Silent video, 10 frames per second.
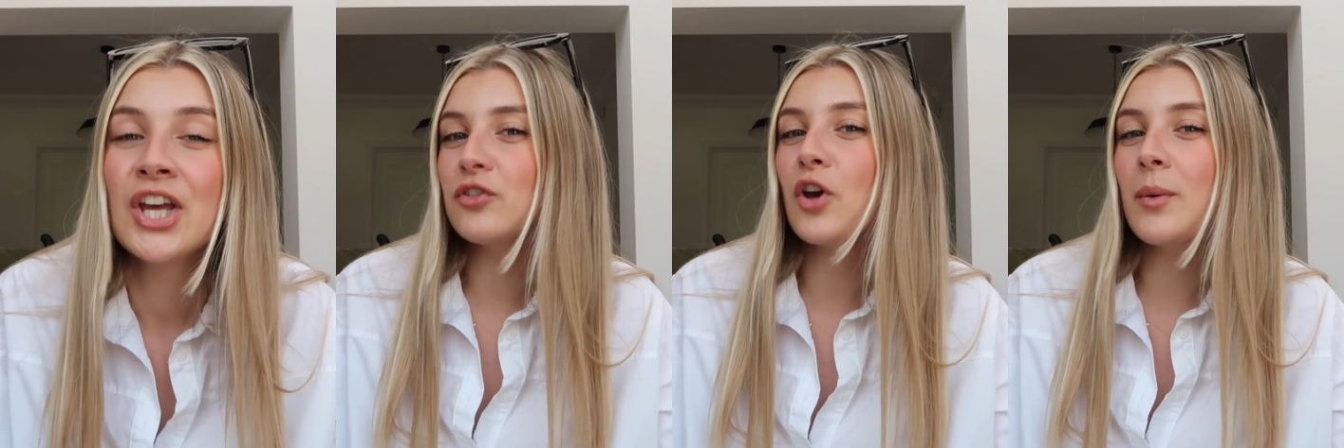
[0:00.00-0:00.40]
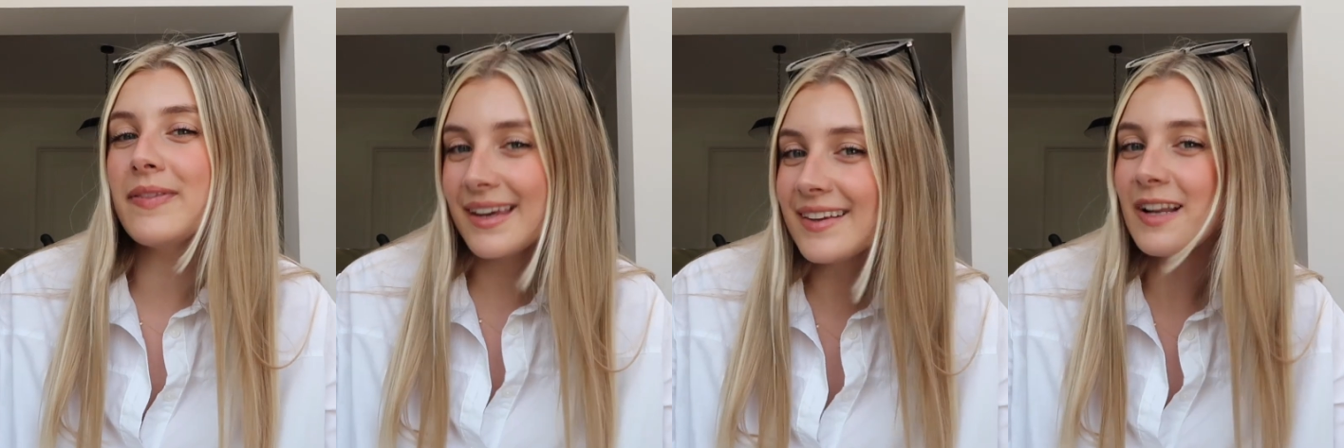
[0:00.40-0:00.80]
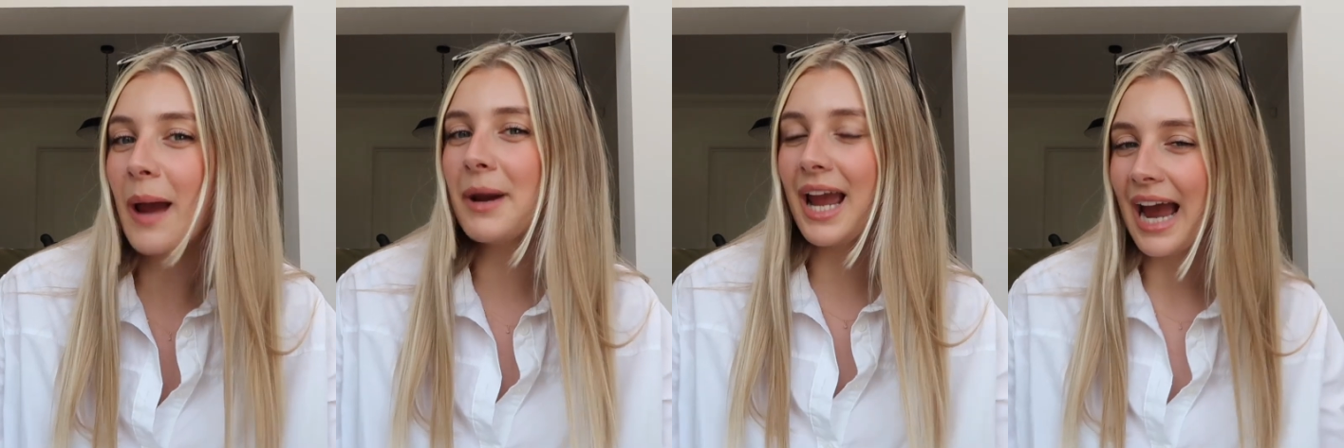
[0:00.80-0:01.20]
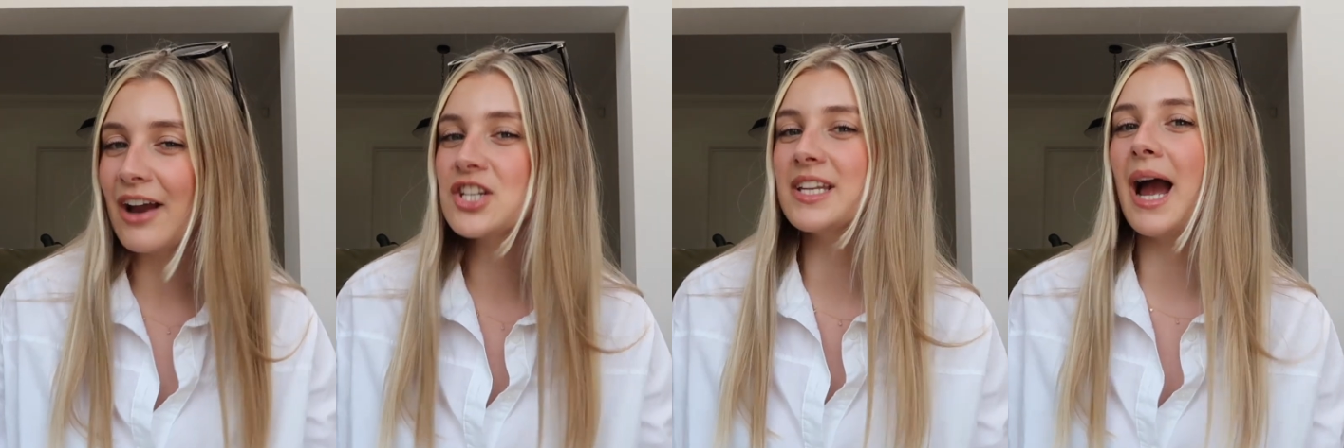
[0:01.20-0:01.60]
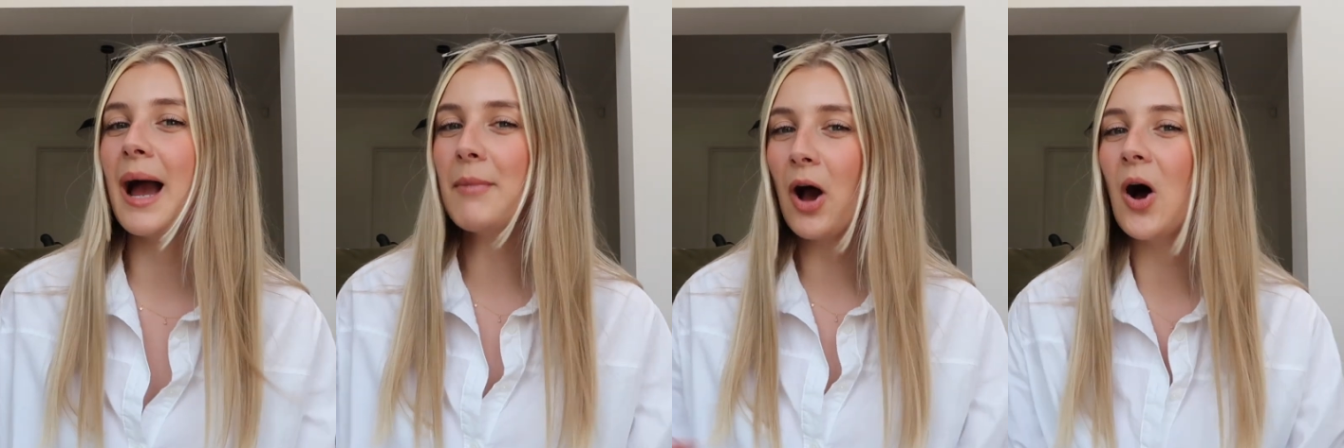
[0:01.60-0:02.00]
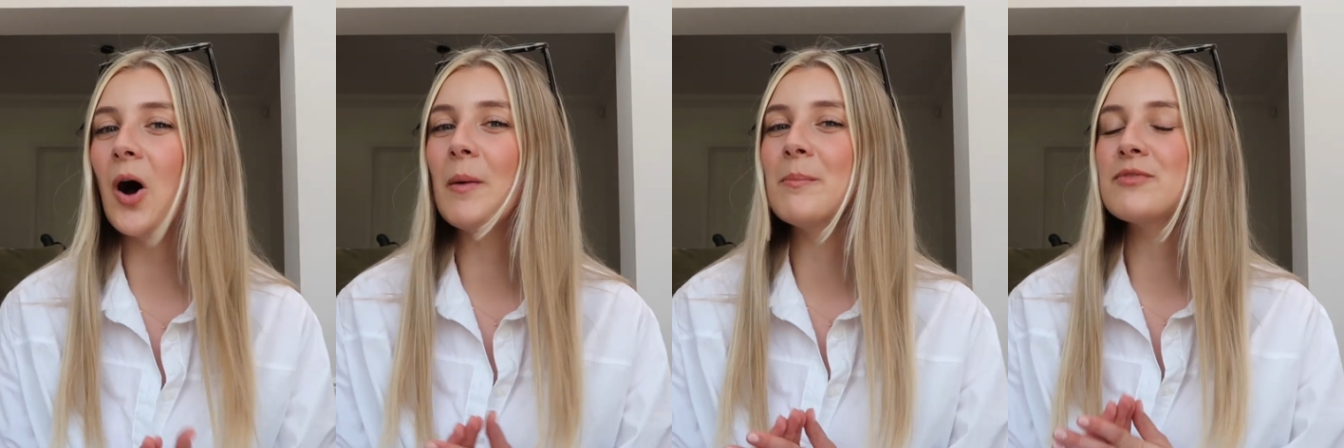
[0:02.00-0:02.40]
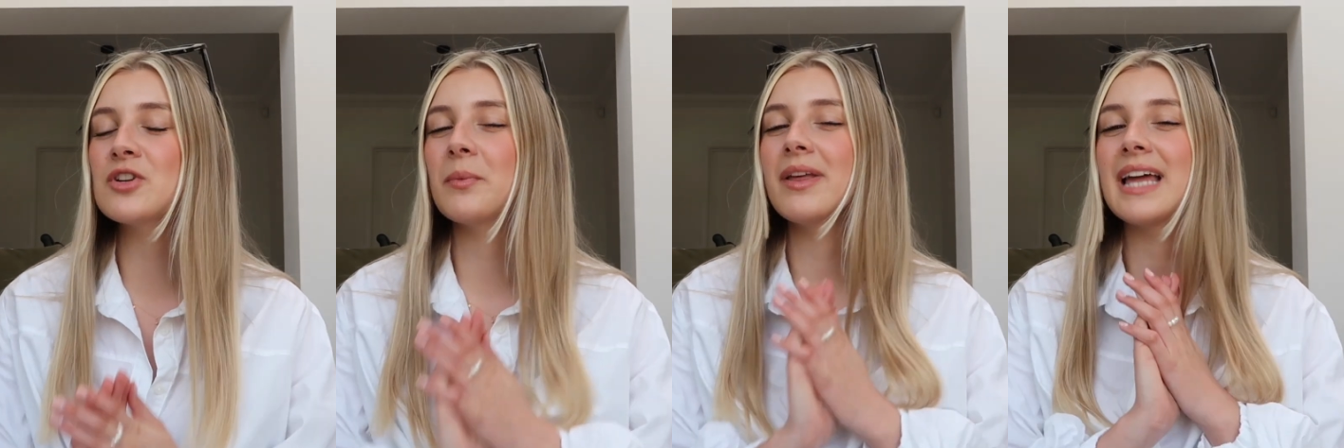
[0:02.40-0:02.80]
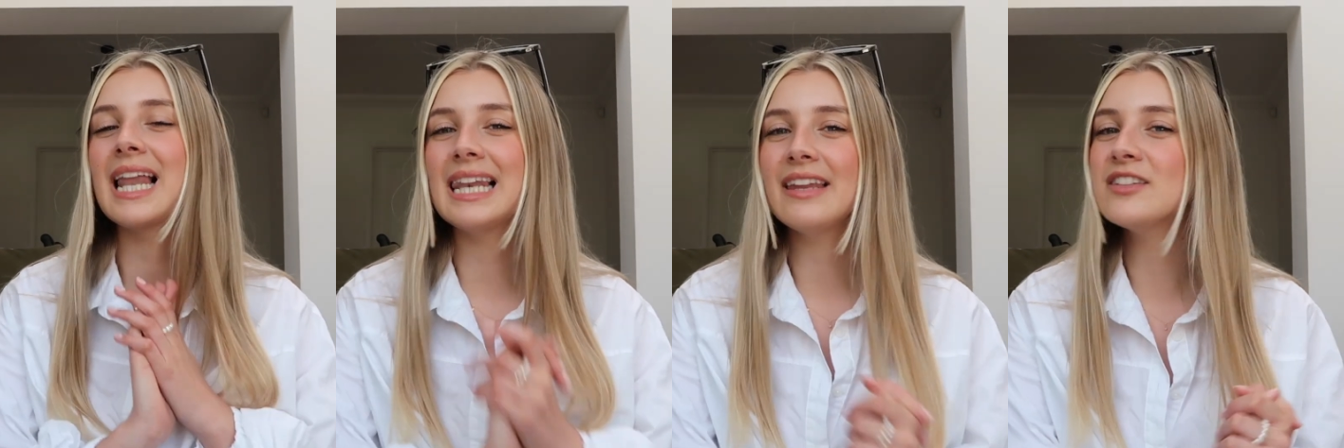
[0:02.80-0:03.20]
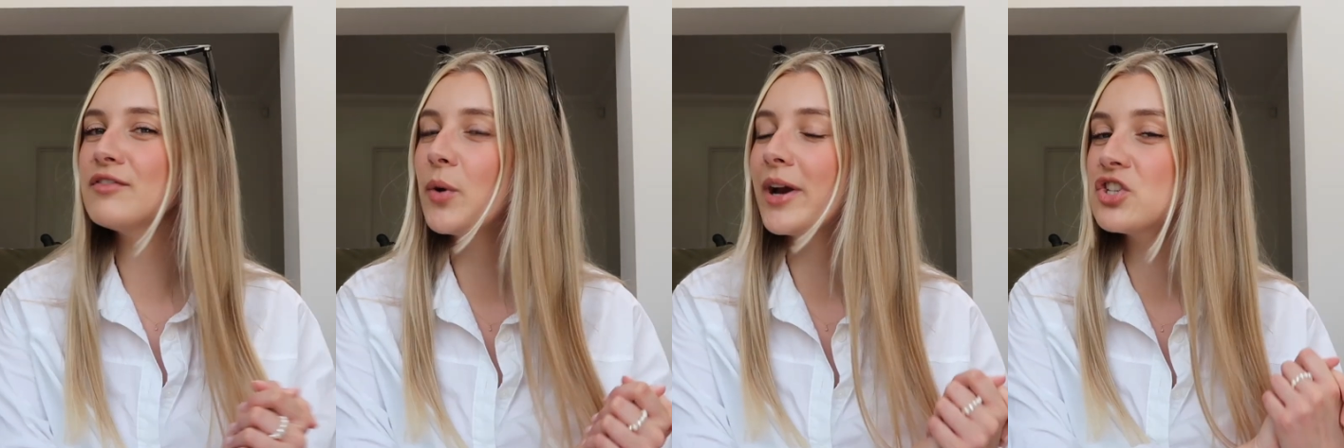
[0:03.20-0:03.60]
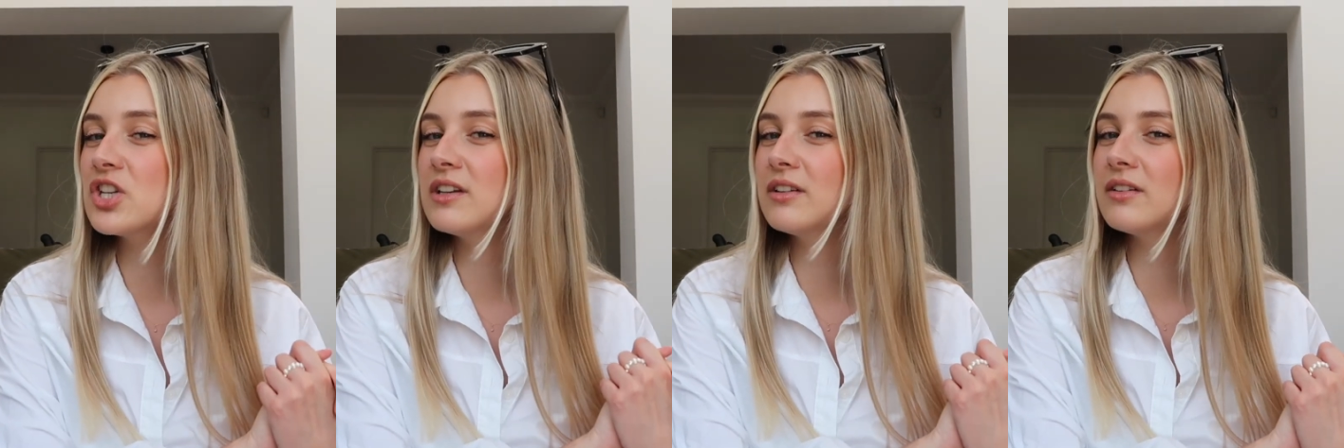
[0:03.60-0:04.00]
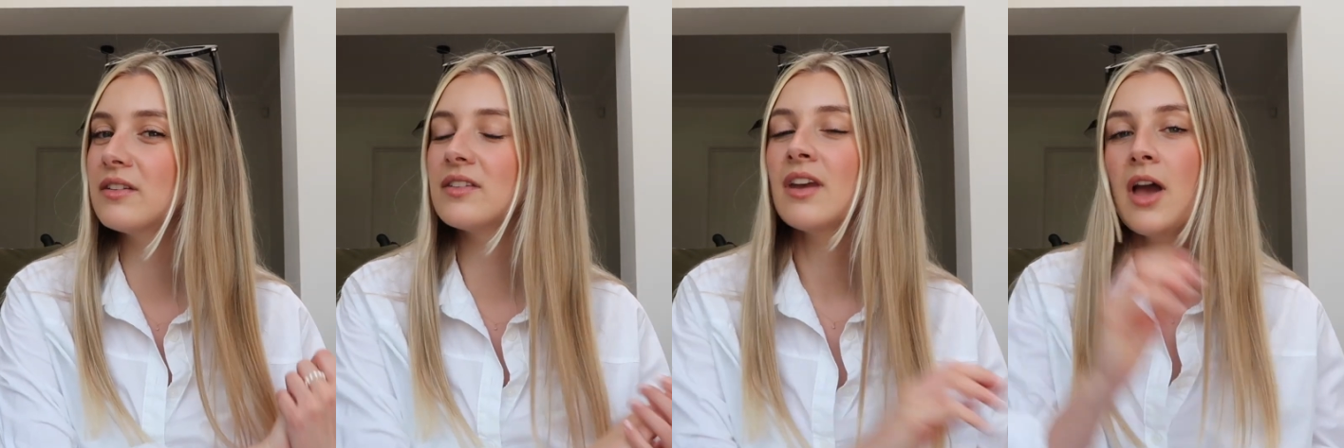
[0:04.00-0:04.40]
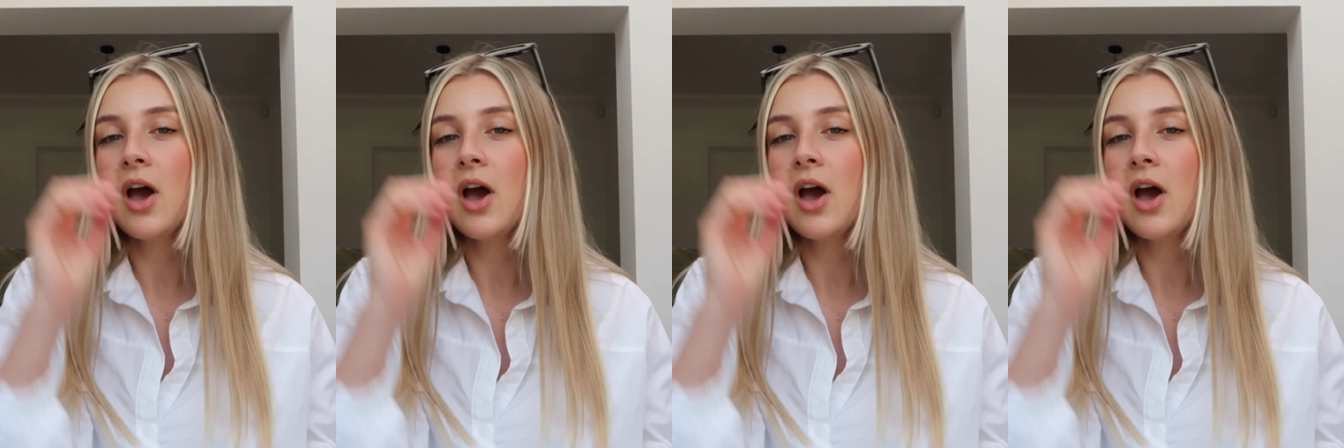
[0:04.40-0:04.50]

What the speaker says: So this time I actually am armed with a list of questions.